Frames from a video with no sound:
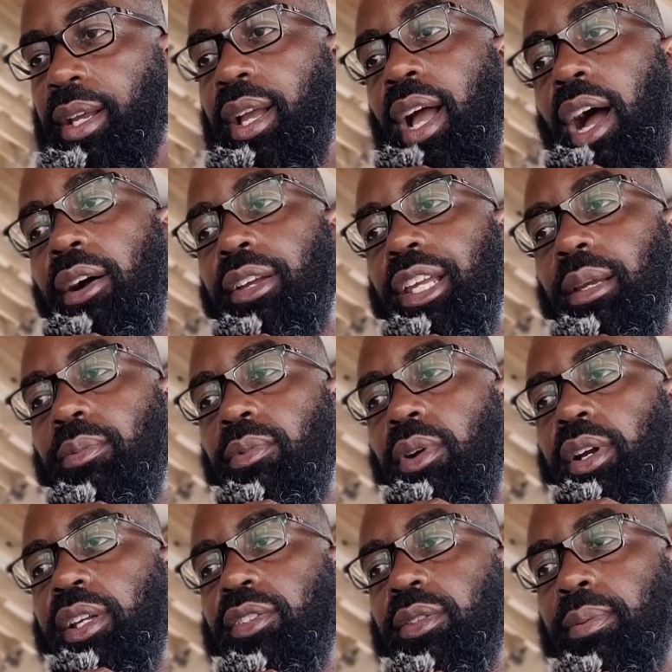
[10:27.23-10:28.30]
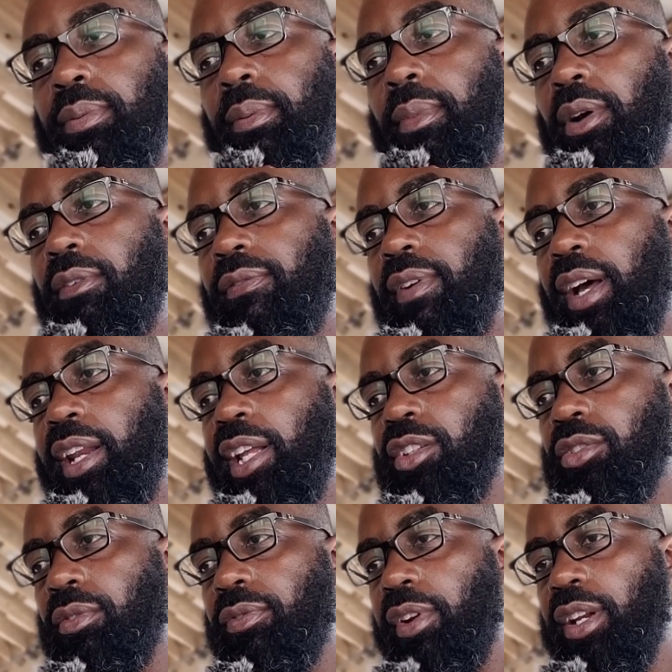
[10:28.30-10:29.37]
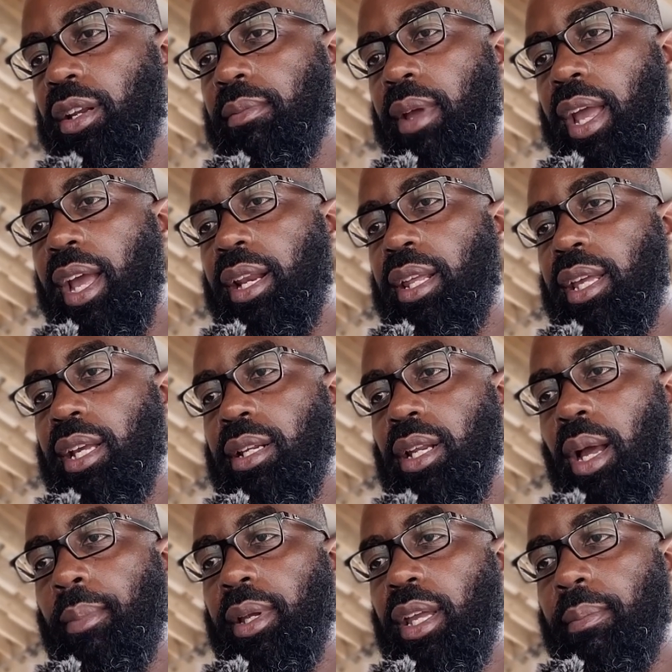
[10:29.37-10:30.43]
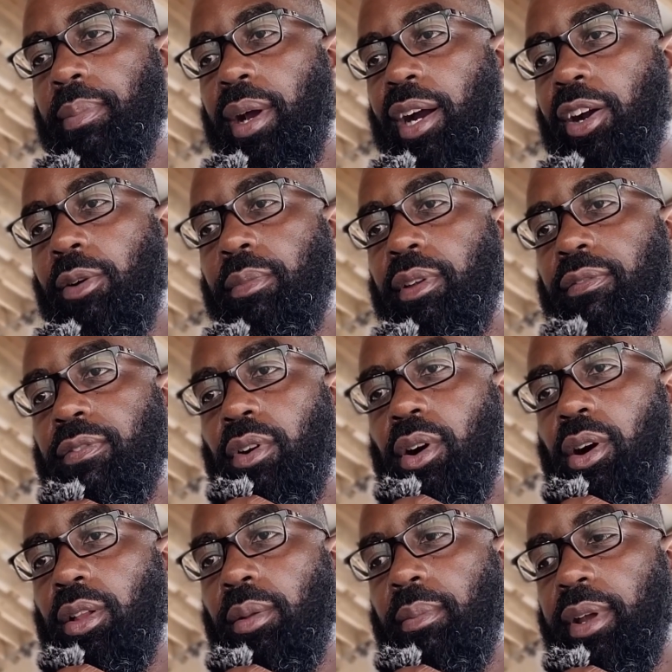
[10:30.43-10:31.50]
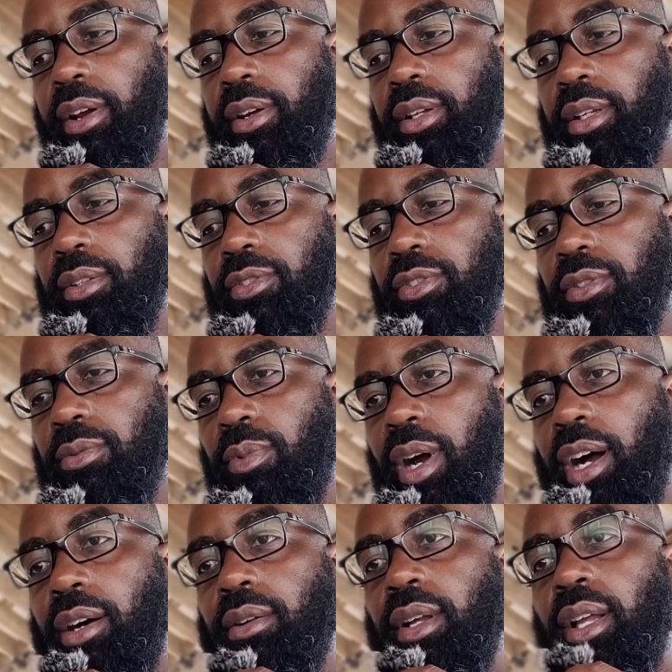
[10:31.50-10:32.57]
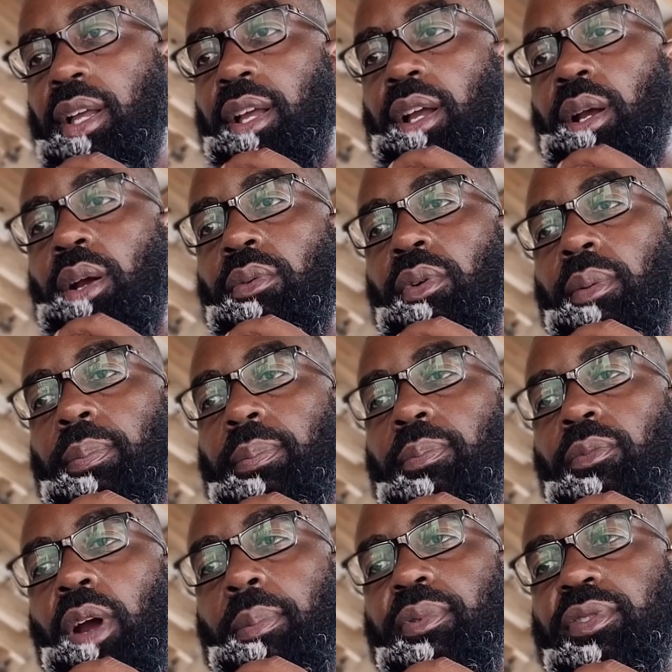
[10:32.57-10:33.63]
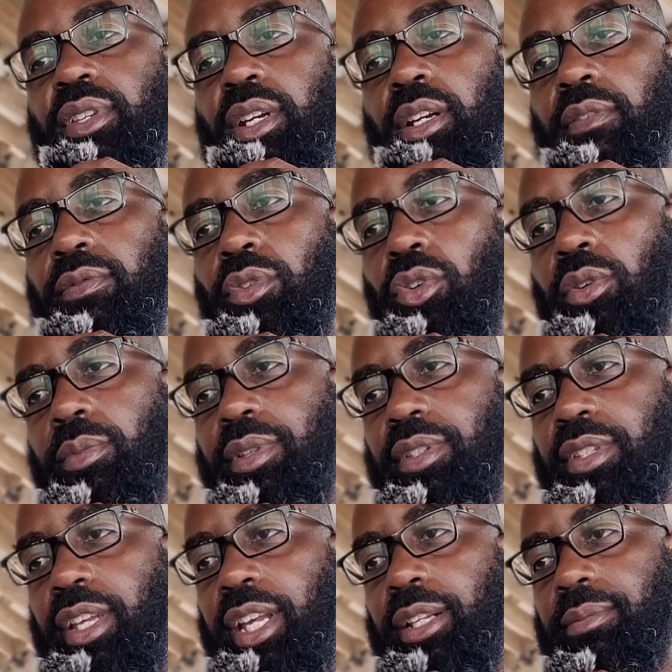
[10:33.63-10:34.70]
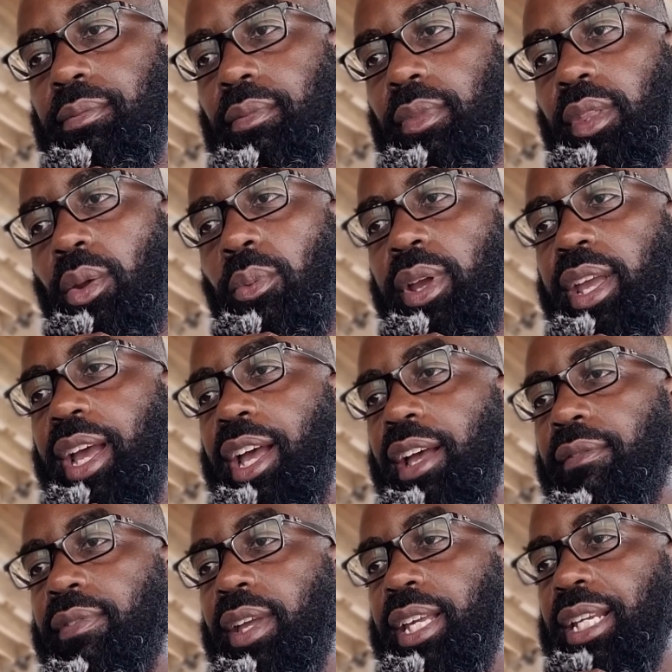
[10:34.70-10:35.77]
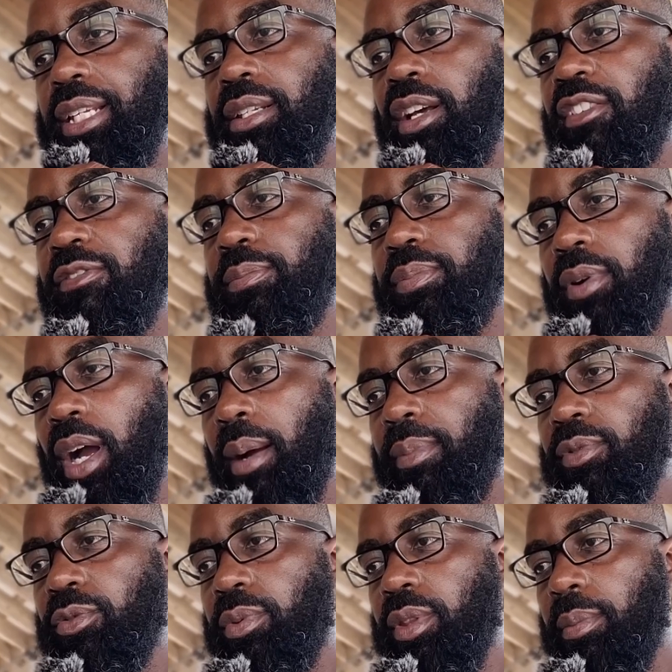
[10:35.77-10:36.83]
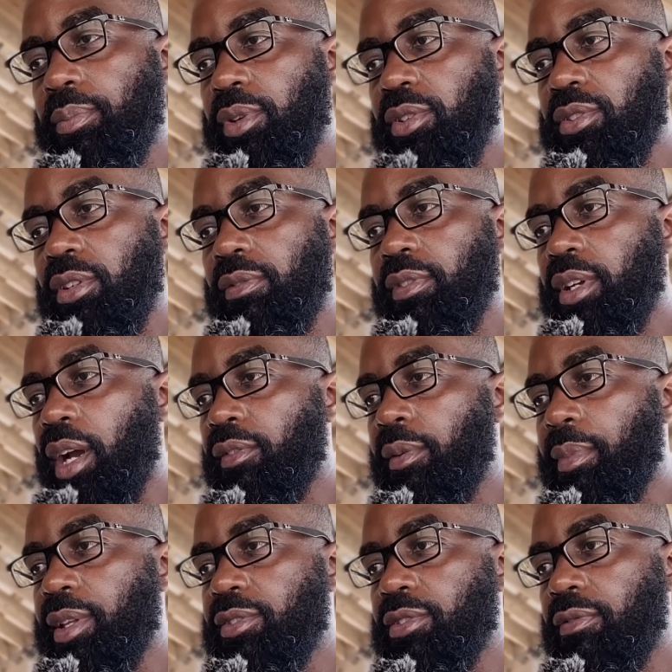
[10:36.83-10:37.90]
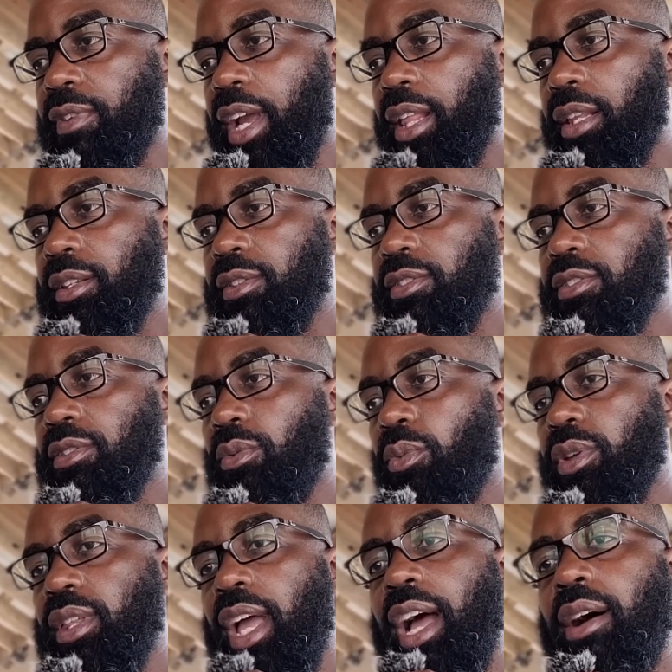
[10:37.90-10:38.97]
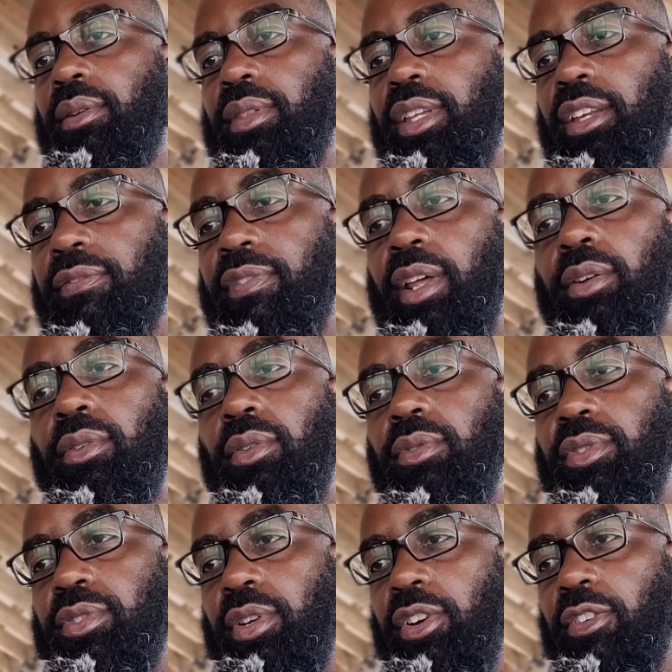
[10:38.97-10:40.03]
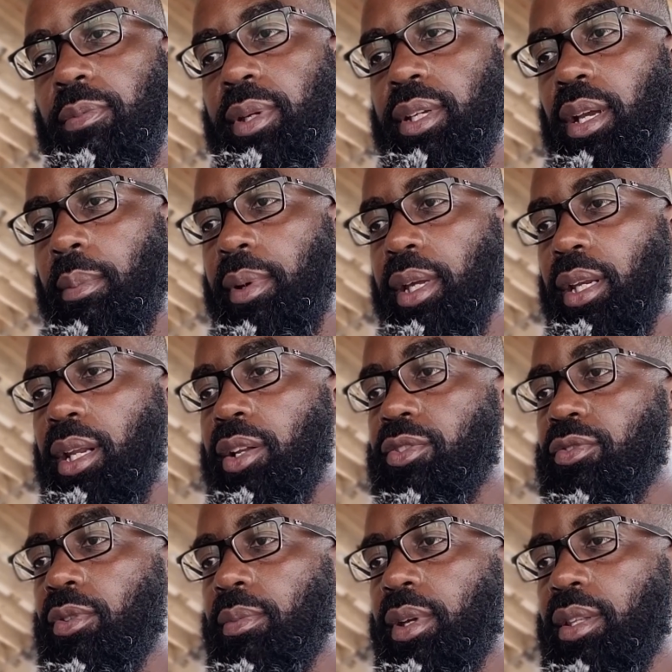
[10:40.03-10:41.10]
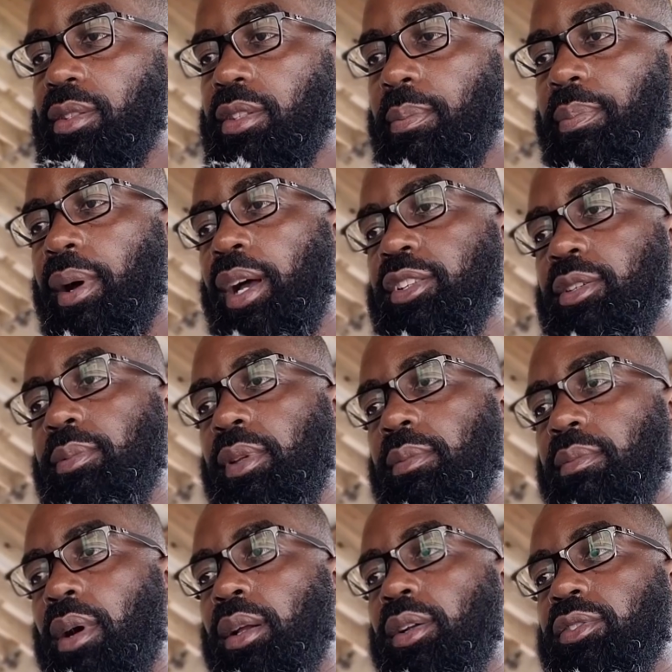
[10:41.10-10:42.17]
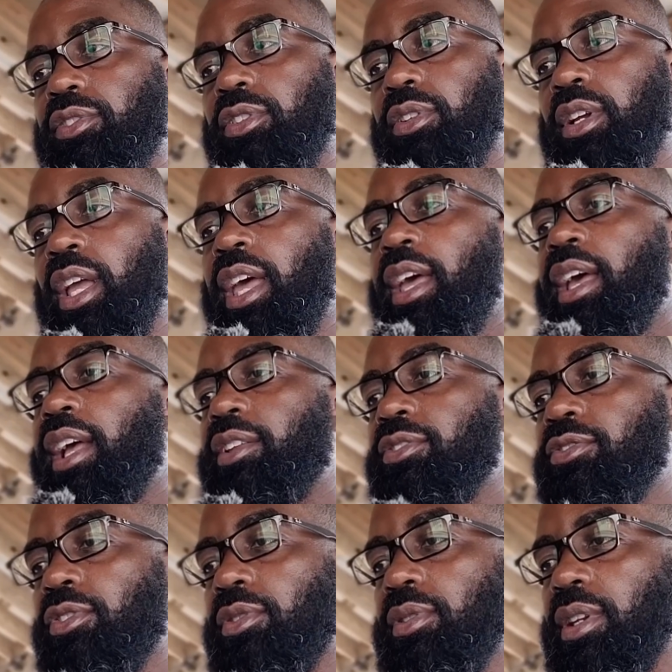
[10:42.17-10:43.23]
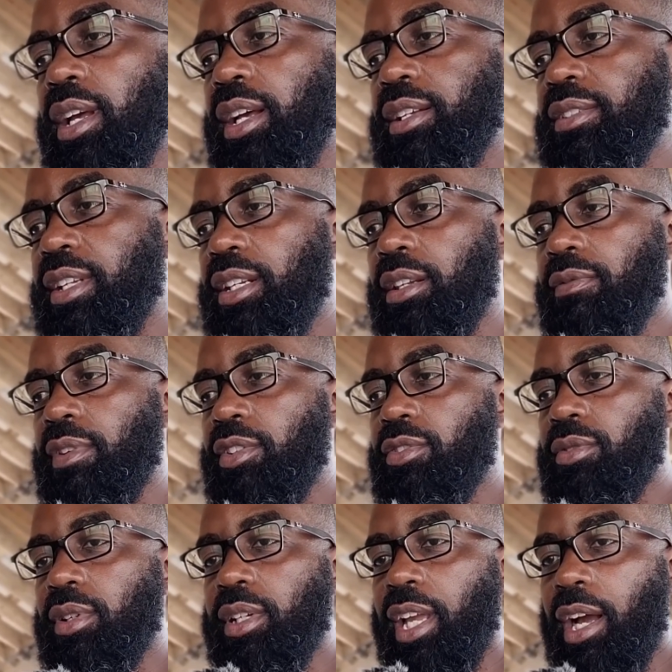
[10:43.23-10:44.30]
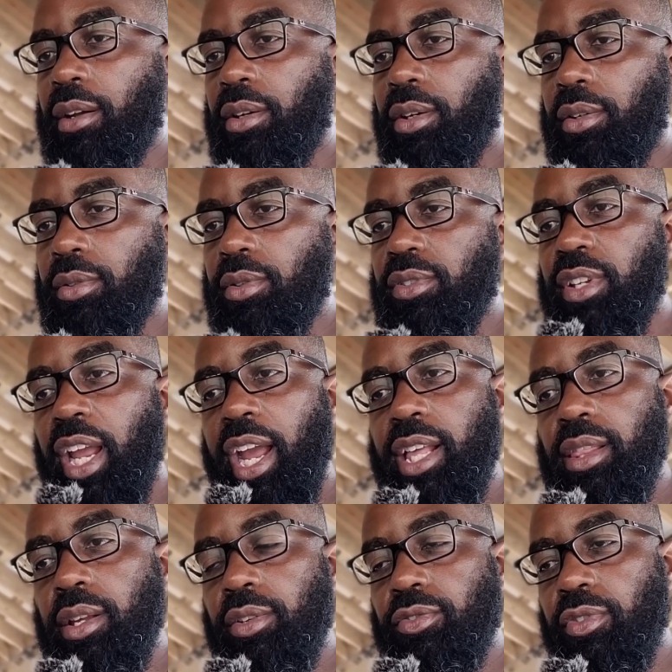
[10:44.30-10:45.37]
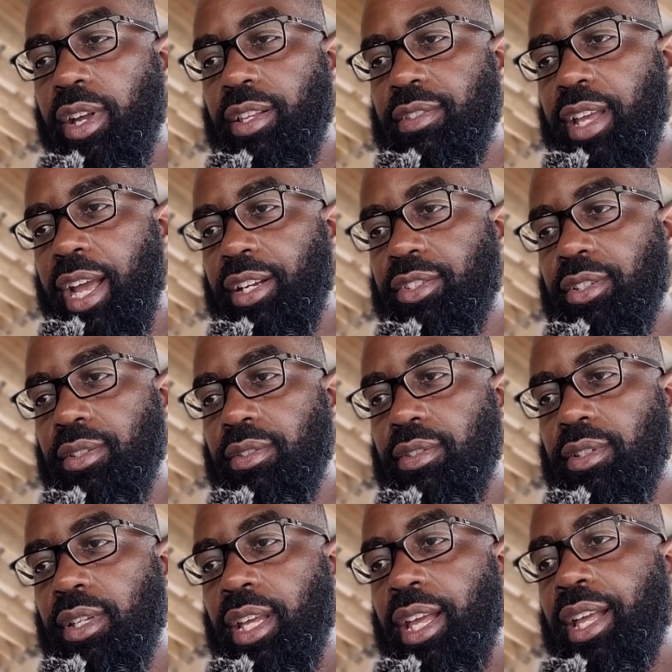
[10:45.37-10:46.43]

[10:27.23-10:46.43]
I'll keep working to promote financial freedom and economic empowerment for all Americans. While Re Representative Norman said we have enough problems with abusive government surveillance without the Federal Reserve becoming an instrument to possibly monitor and scrutinize individual account holders and their transactions.